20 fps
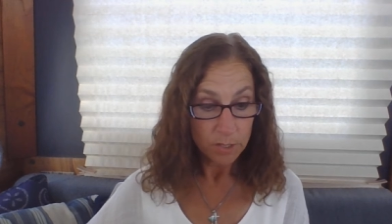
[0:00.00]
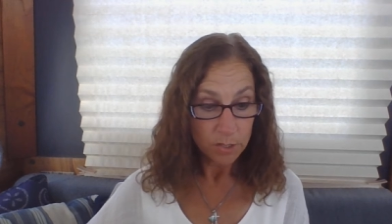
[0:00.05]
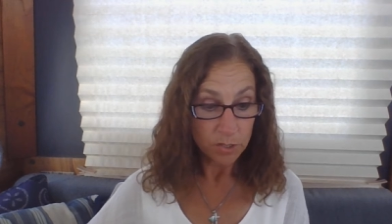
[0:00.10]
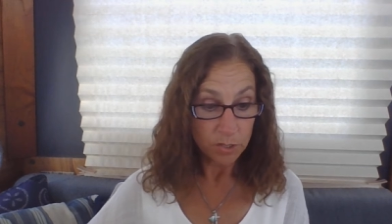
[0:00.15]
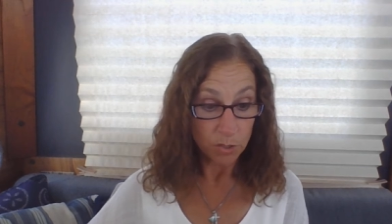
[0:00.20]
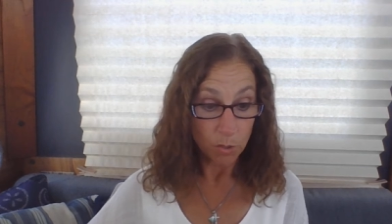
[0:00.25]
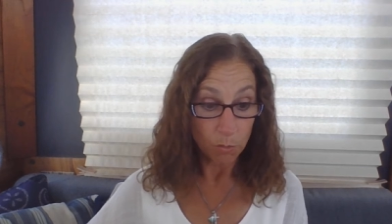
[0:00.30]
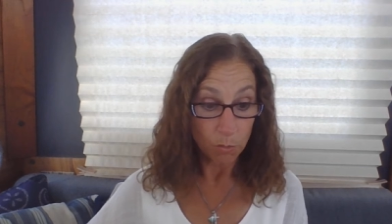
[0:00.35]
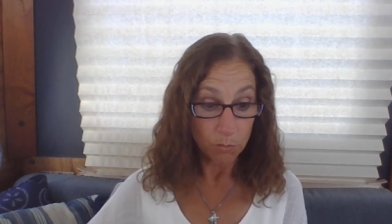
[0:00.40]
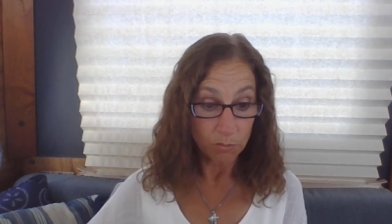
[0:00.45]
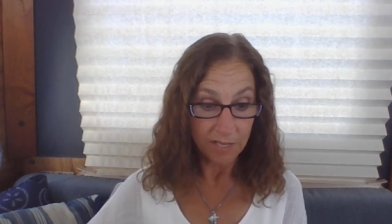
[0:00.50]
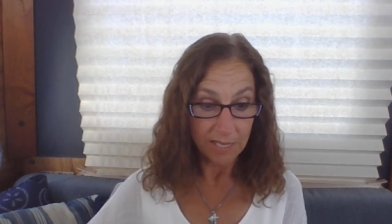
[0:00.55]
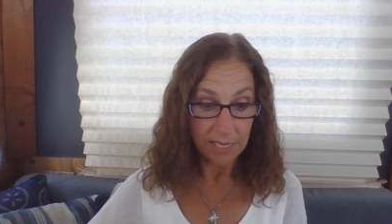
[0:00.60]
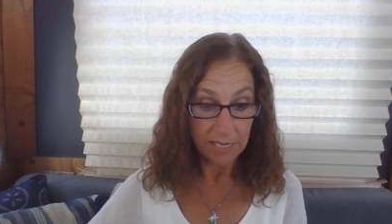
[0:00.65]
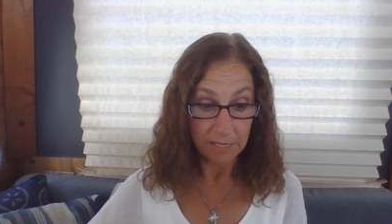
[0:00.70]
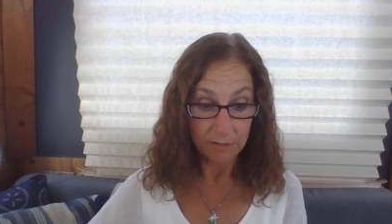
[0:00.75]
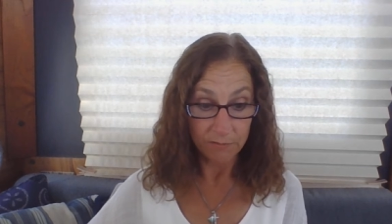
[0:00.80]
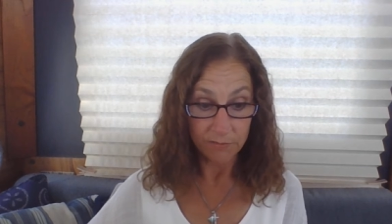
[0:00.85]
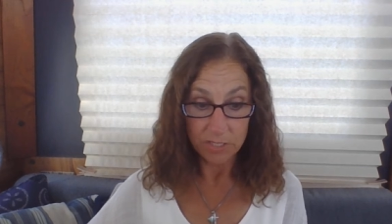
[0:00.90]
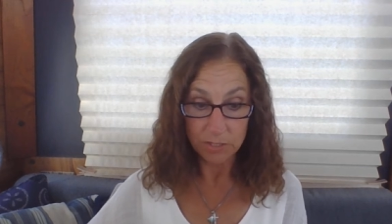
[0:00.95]
So the
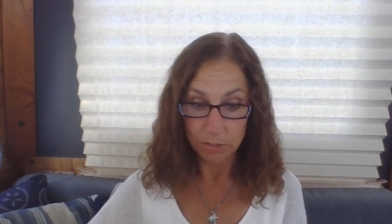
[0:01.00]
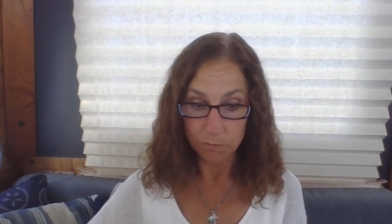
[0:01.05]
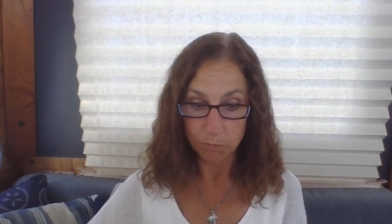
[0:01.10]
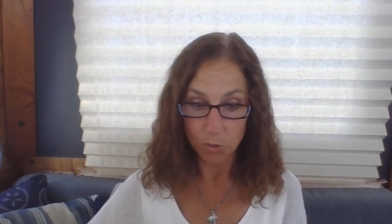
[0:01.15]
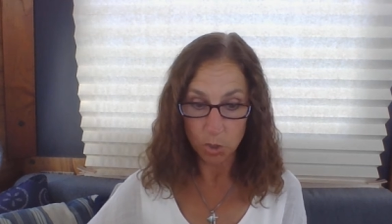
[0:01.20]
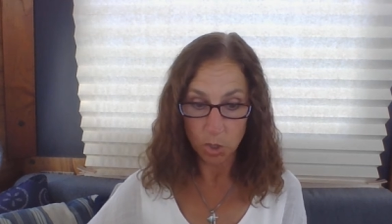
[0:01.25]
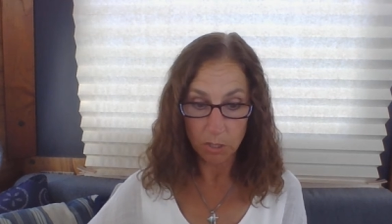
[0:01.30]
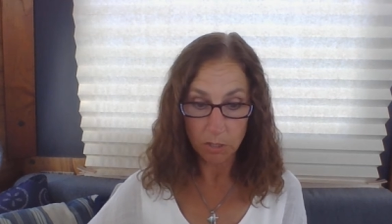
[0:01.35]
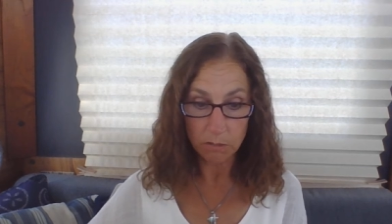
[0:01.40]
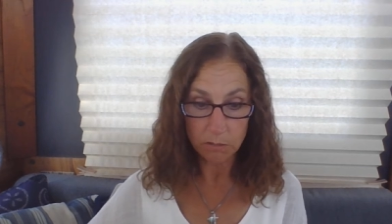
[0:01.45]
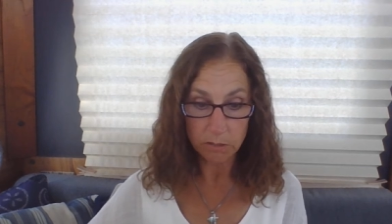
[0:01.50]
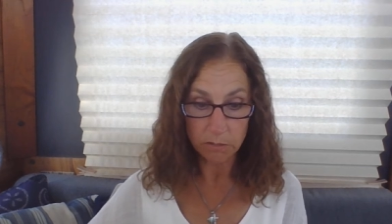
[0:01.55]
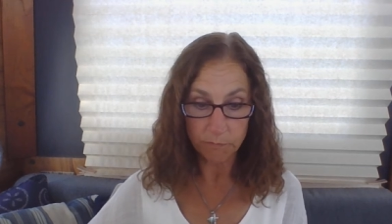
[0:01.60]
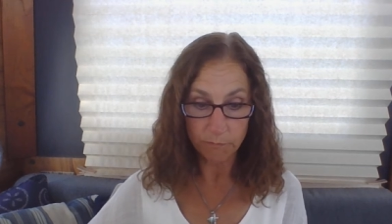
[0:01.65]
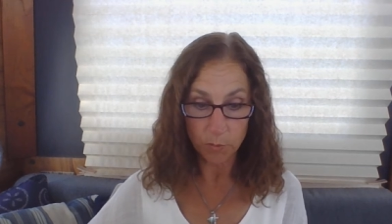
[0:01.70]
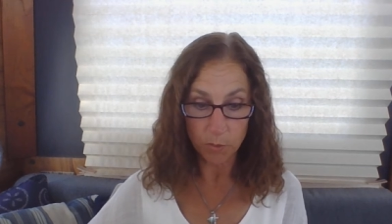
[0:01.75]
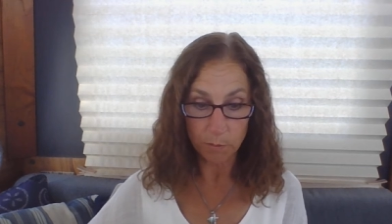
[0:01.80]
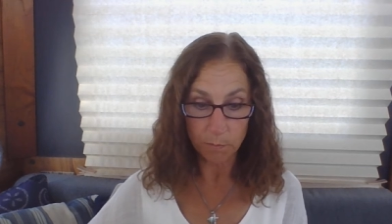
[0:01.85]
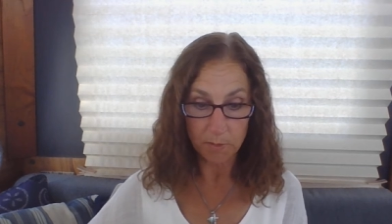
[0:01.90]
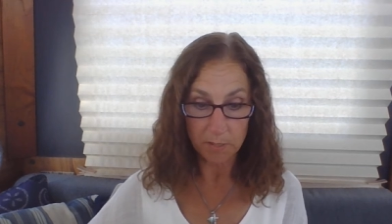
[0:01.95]
king of Egypt called
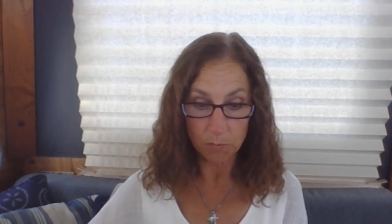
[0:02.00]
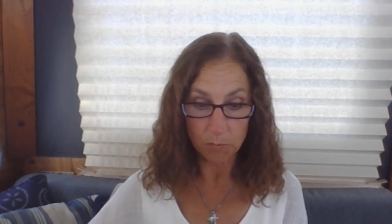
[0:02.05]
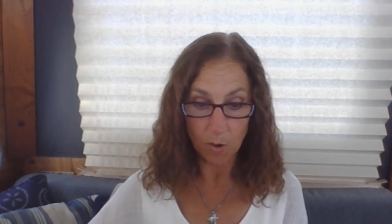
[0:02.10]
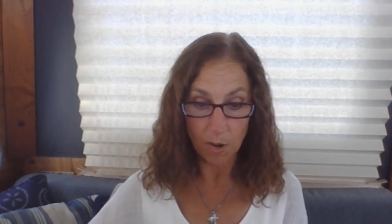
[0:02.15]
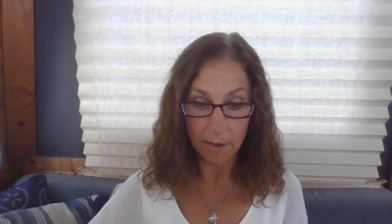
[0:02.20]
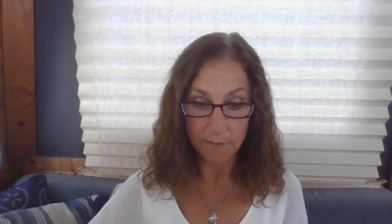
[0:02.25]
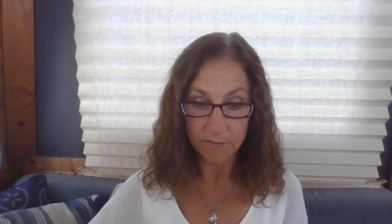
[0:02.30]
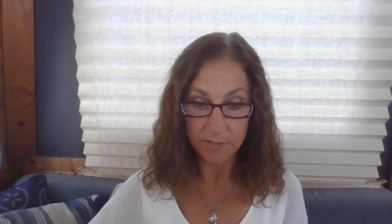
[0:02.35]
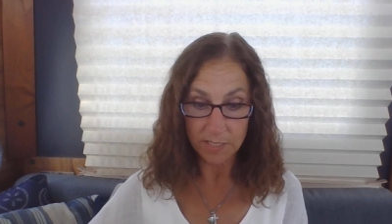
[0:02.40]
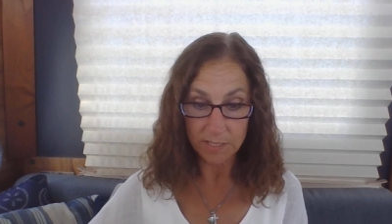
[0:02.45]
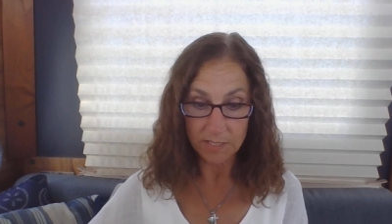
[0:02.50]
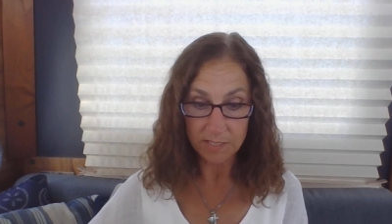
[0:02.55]
for the midwives,